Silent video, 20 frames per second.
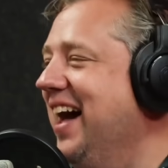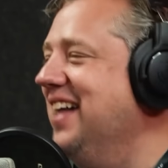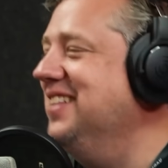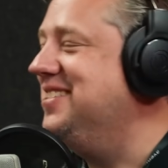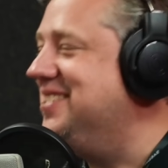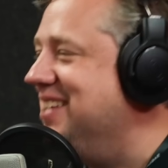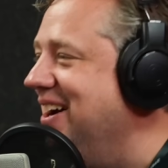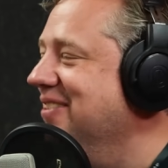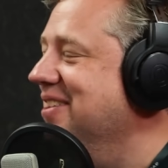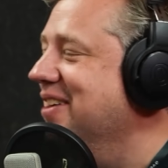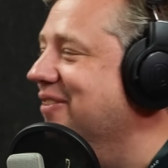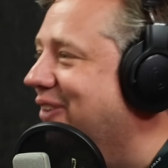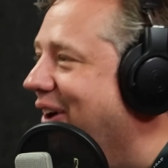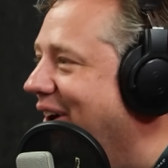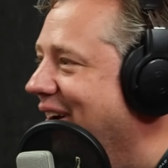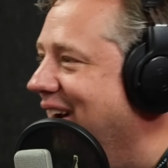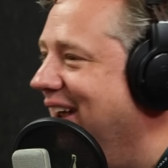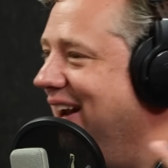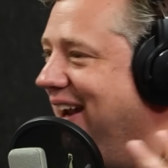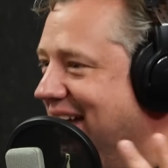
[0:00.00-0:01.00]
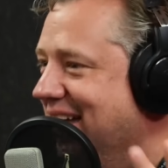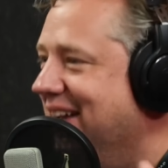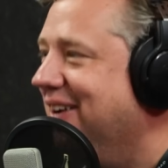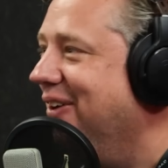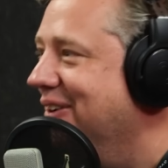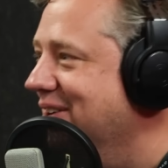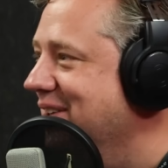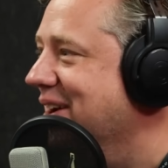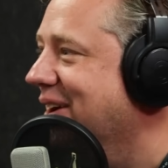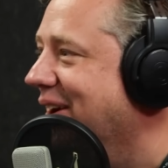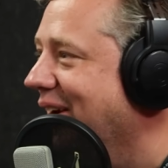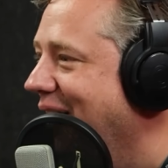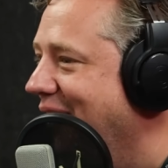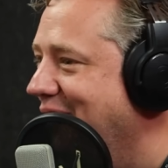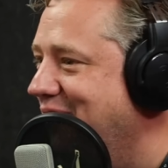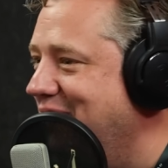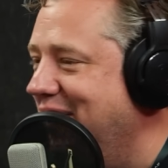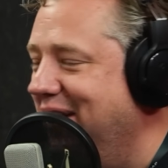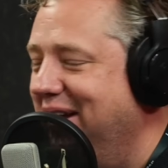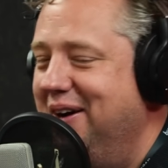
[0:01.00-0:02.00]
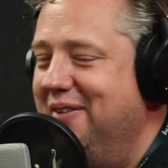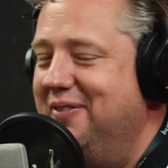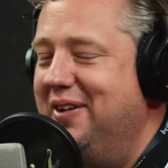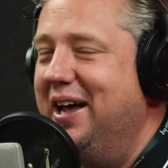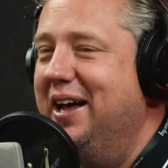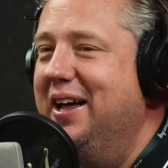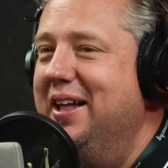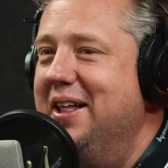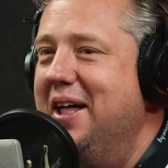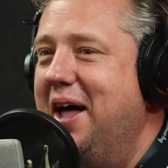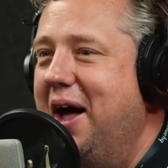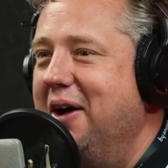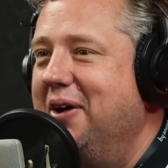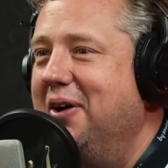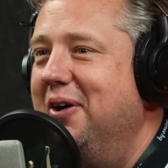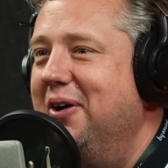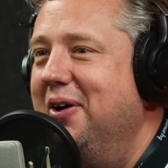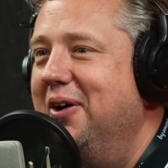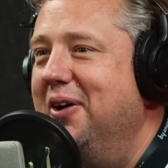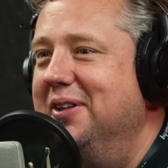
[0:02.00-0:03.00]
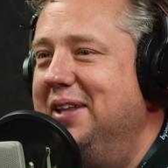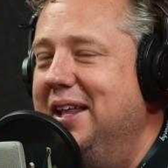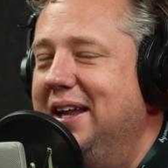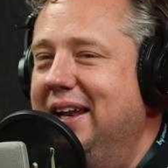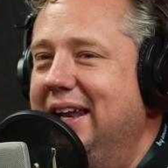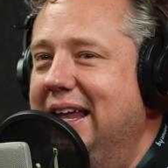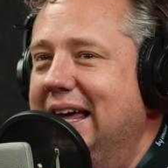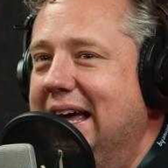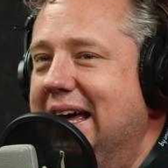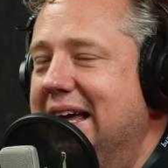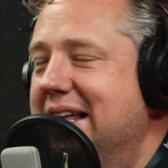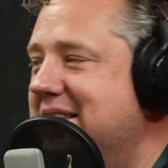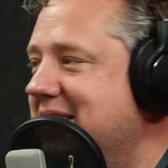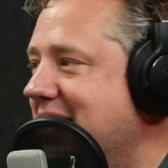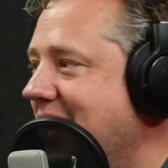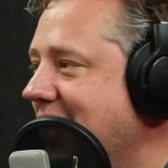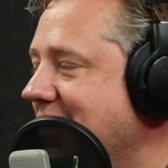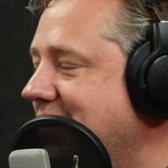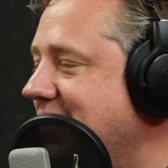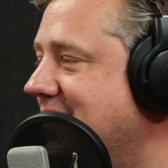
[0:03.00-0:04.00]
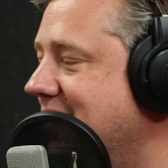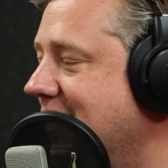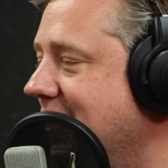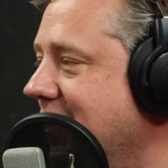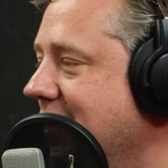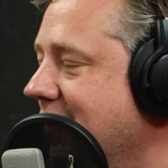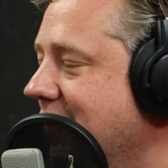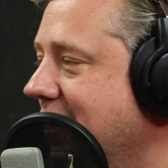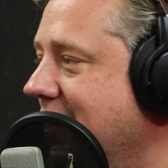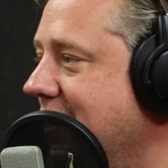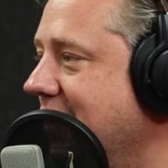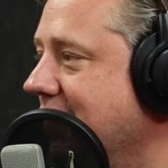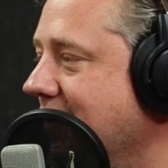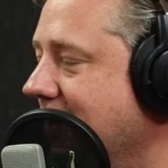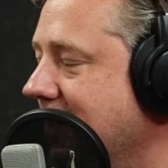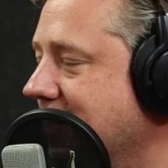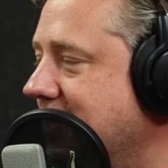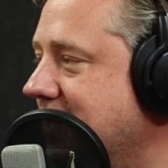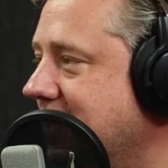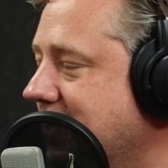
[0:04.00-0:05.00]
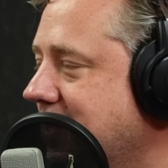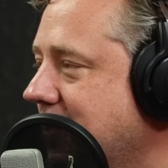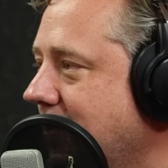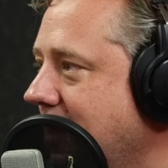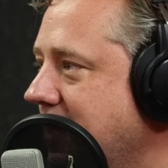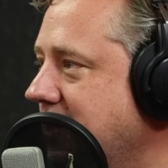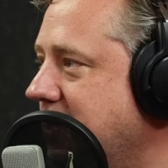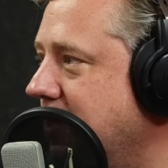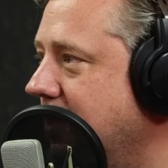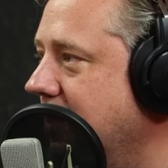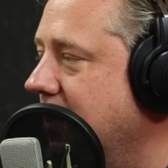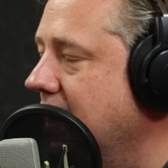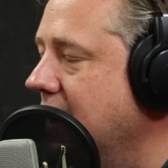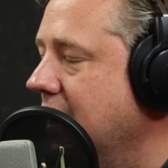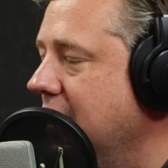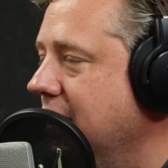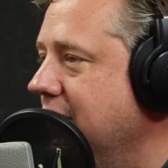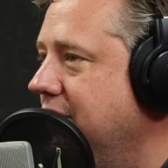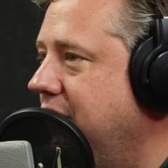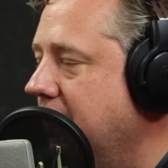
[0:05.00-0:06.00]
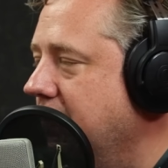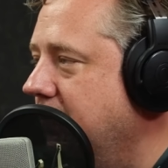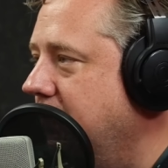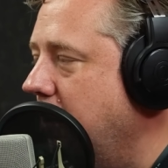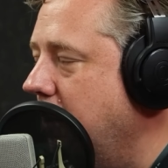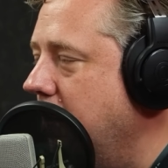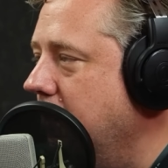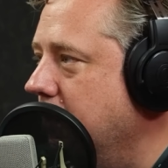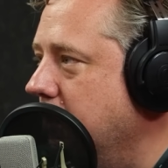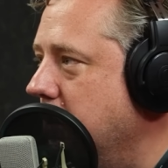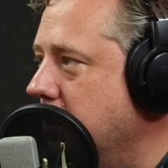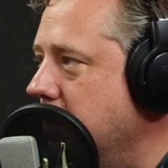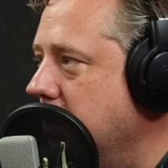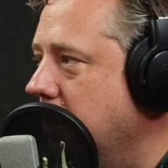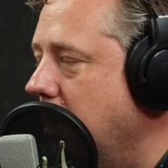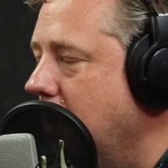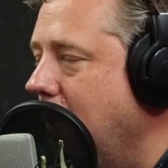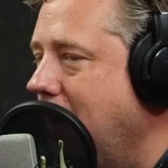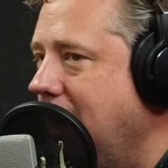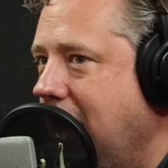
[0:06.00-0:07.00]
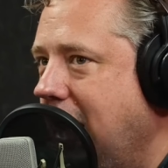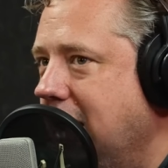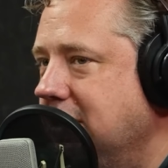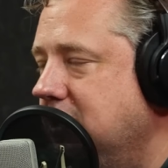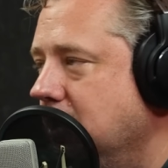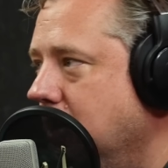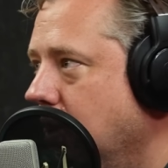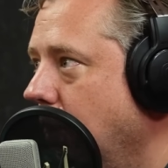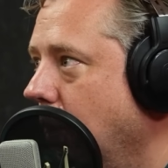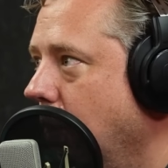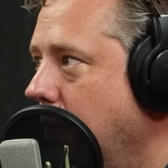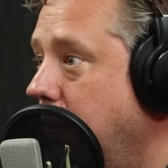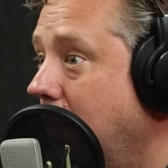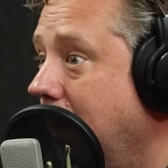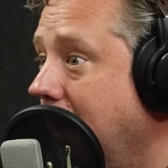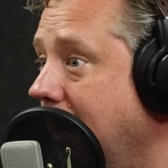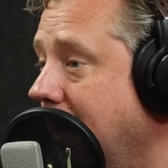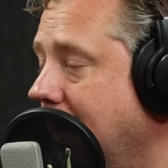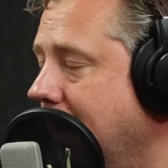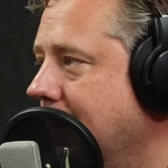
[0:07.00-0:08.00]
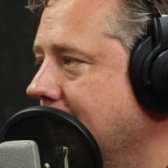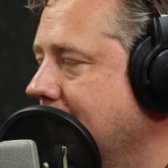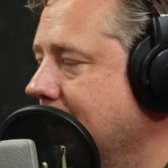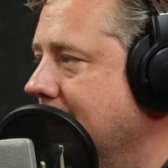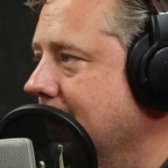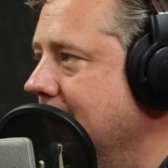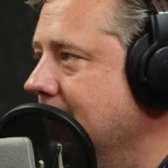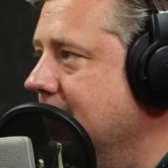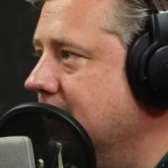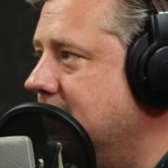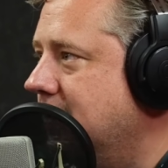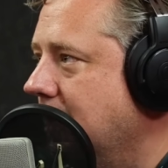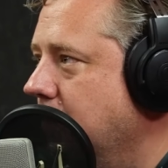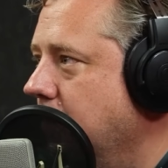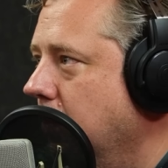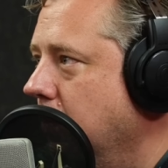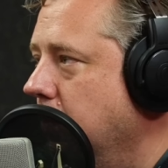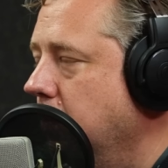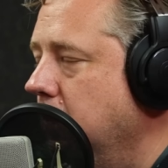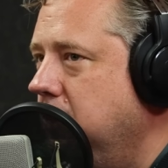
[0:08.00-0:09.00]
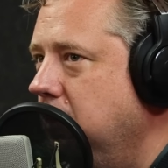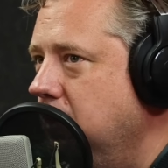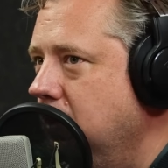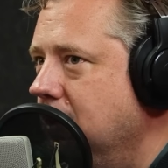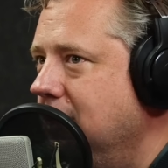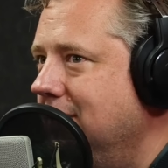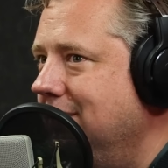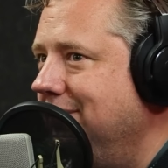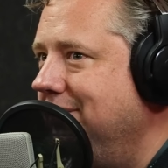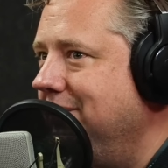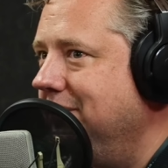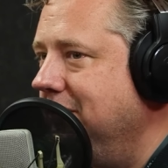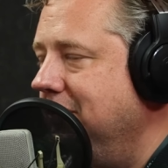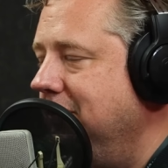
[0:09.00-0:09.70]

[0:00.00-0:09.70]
And so you've got to cut your cloth a little bit accordingly. You're in a situation for as a club where you say, well, do you?